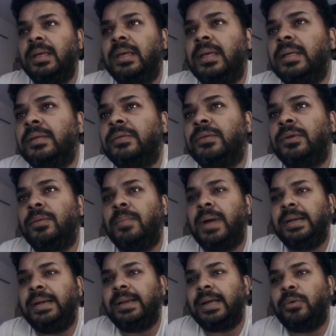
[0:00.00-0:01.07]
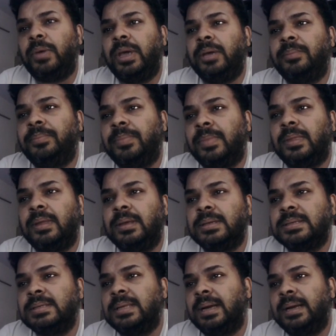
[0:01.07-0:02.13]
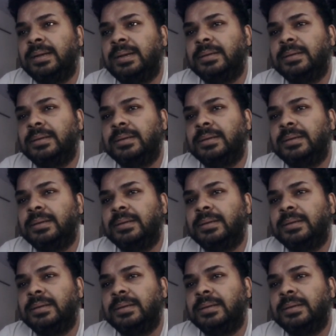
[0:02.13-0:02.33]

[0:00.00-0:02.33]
So my takeaway is that